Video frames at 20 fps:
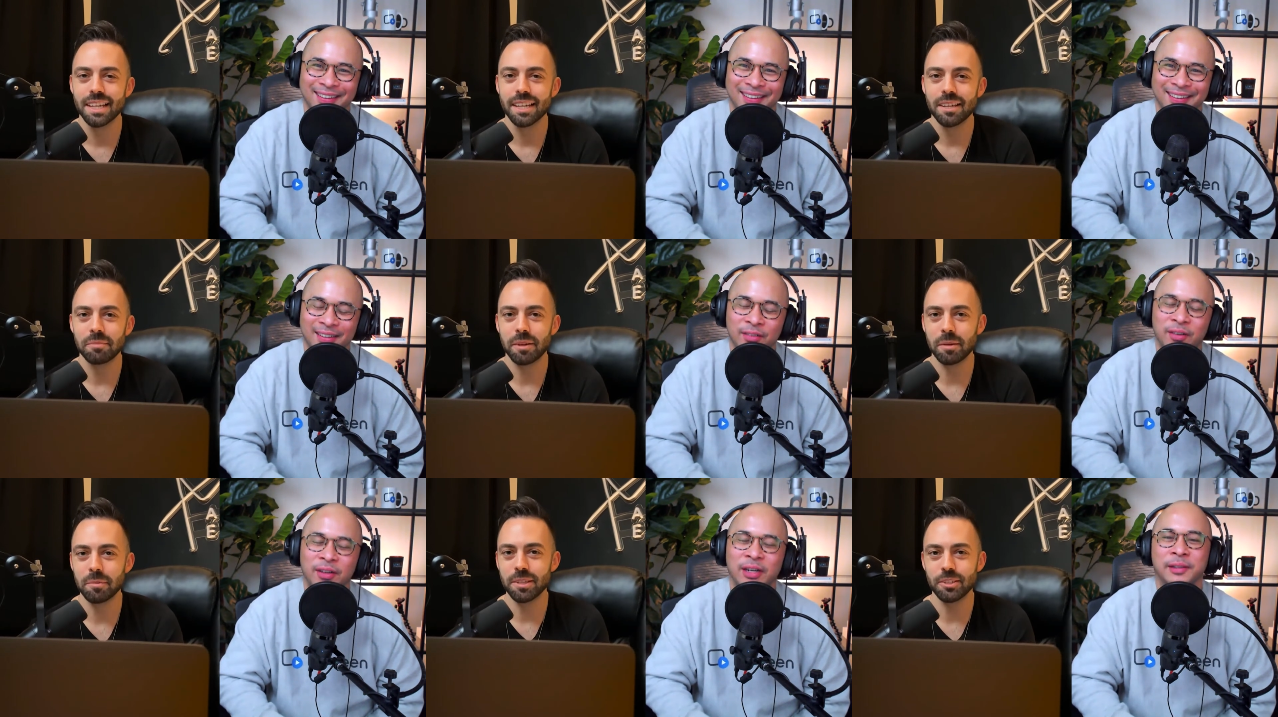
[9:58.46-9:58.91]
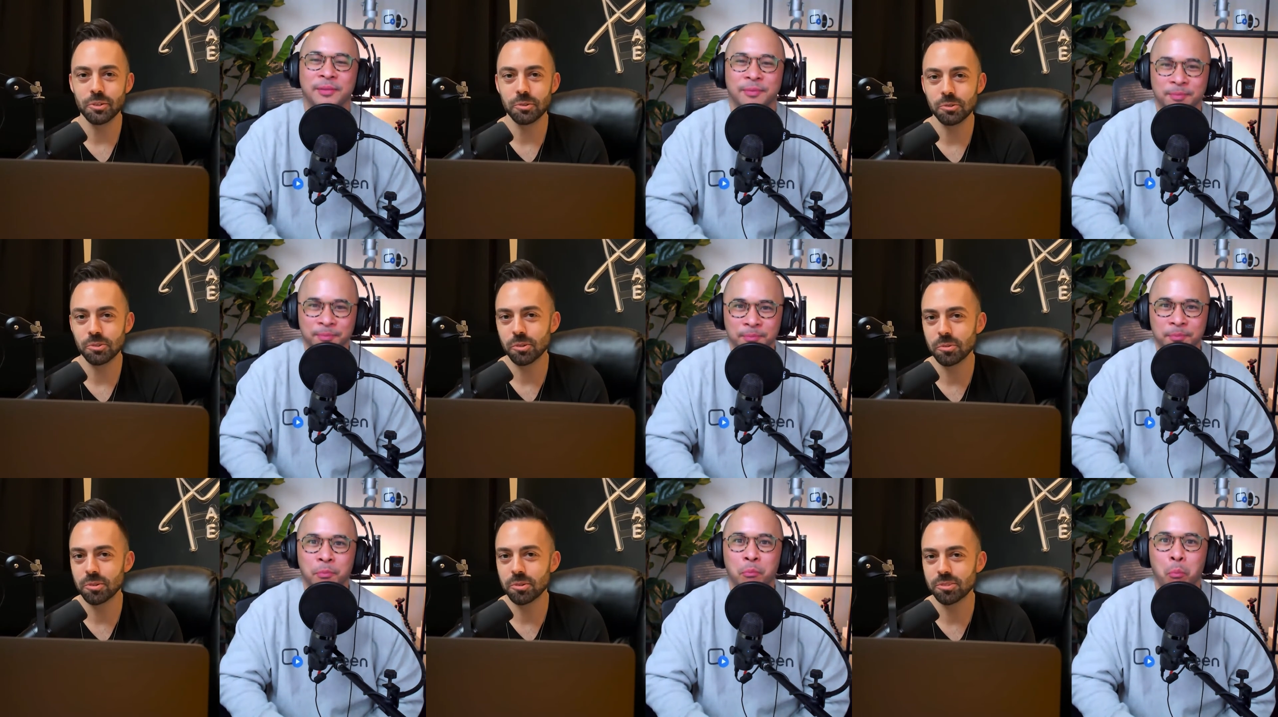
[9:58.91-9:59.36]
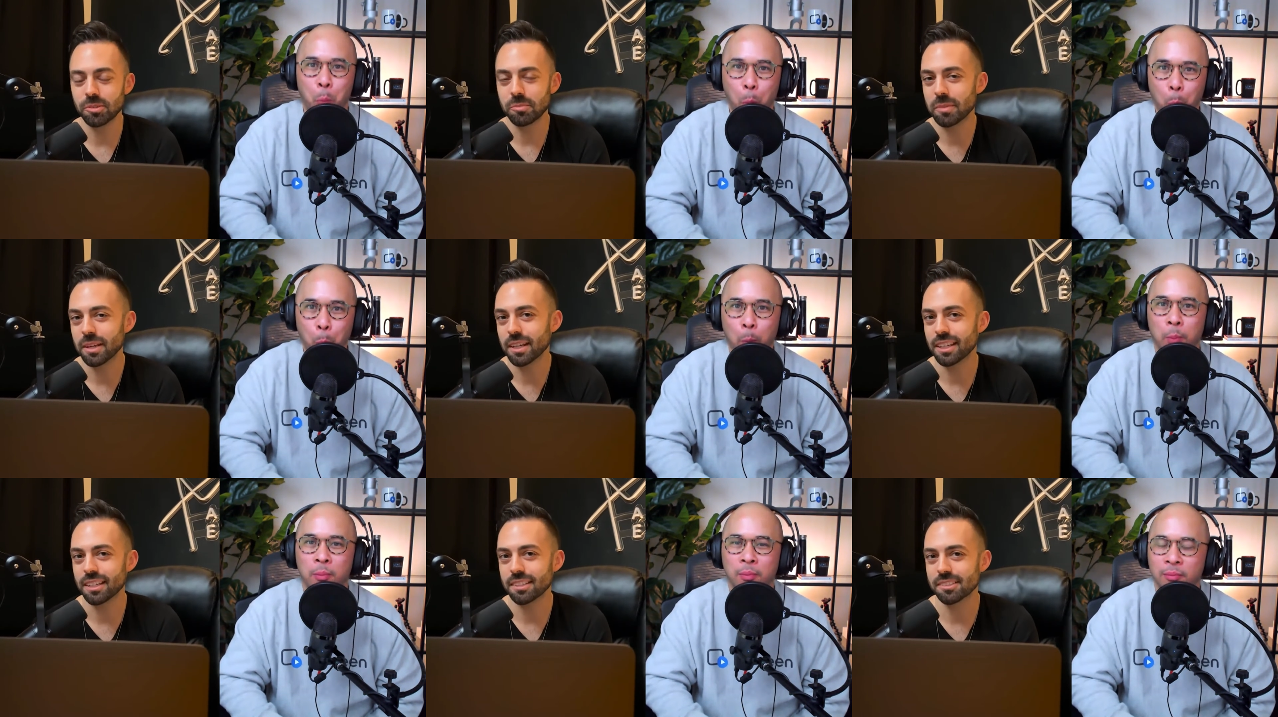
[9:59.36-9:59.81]
Speaker 1: Maybe YouTubers are
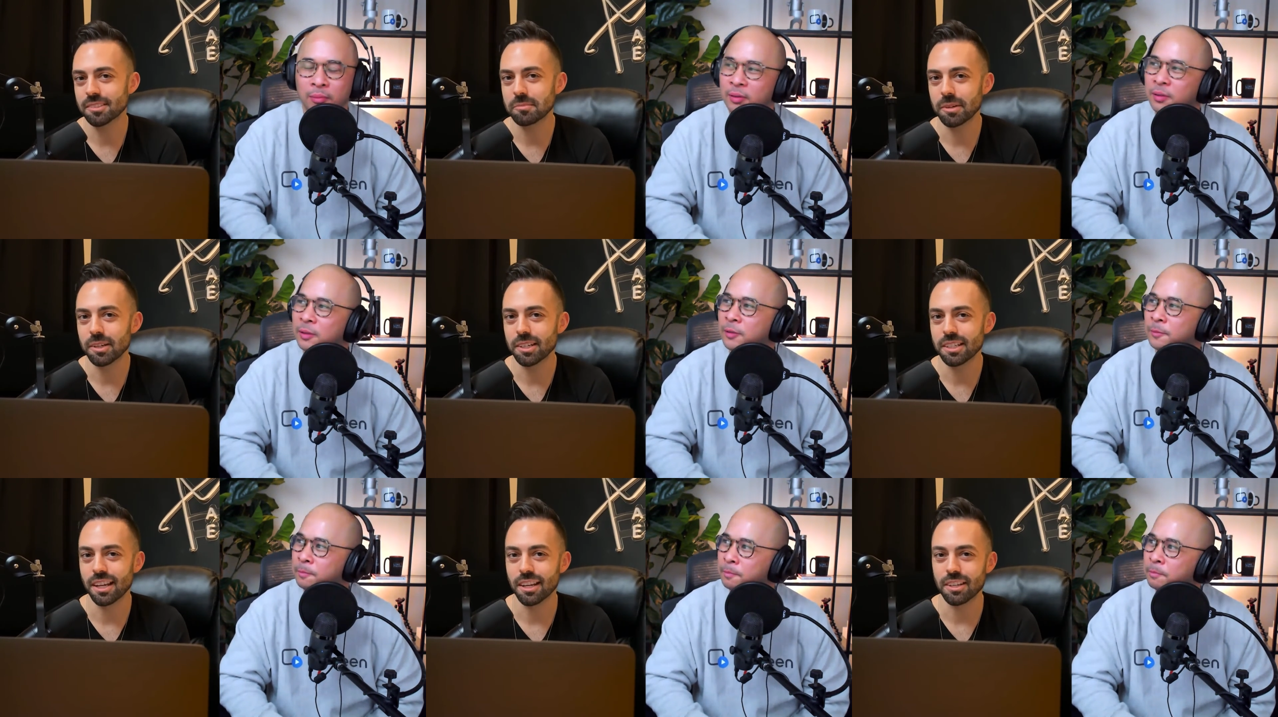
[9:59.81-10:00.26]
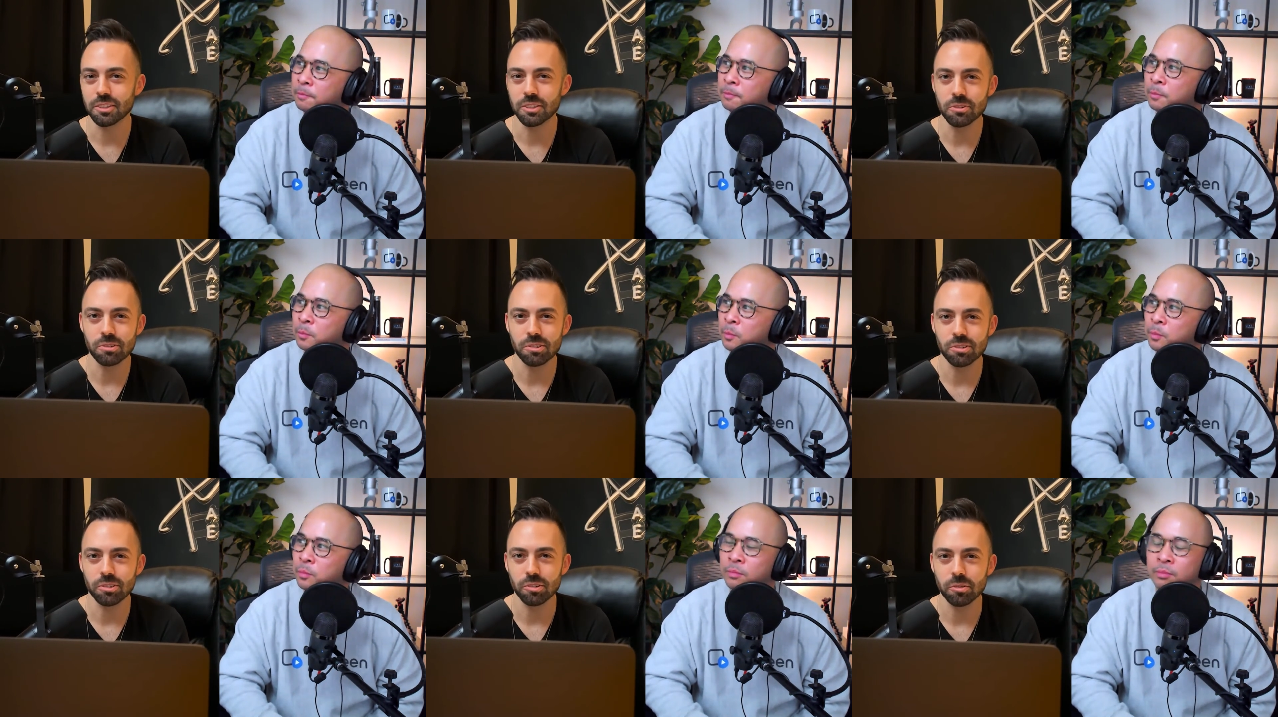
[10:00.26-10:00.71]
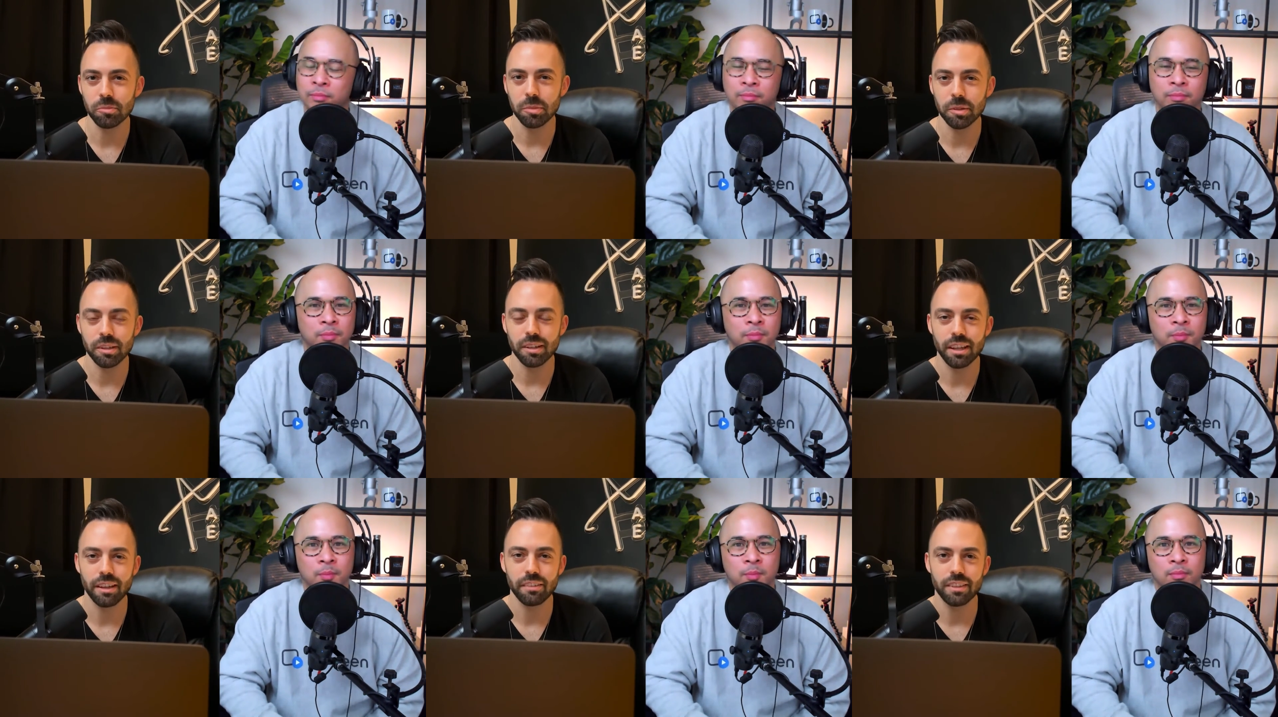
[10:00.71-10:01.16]
making some money on YouTube, but
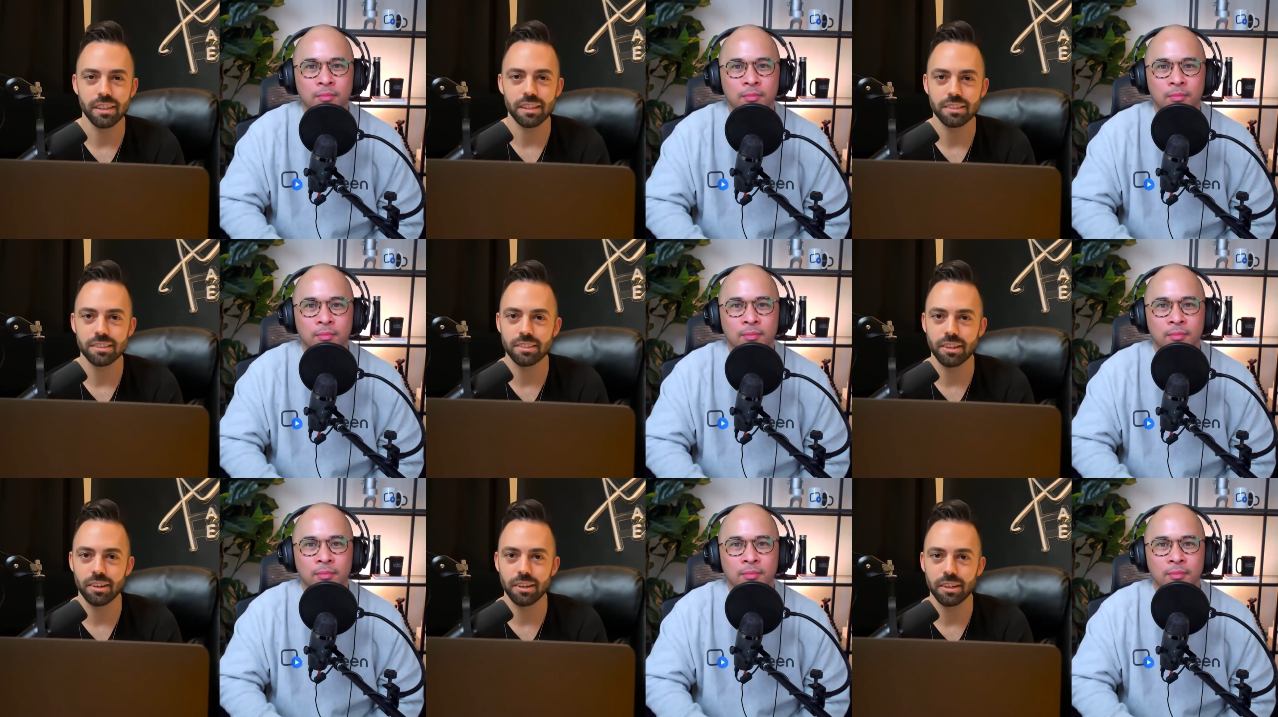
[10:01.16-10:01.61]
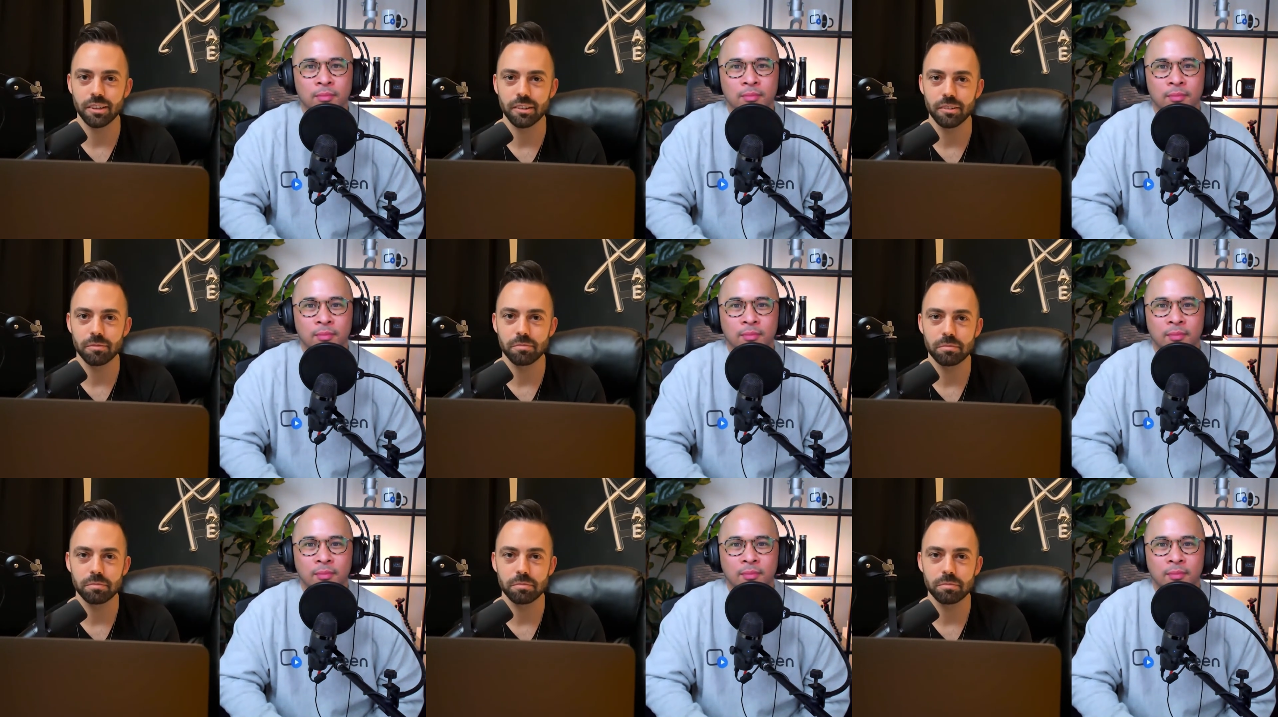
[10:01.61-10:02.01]
have they started a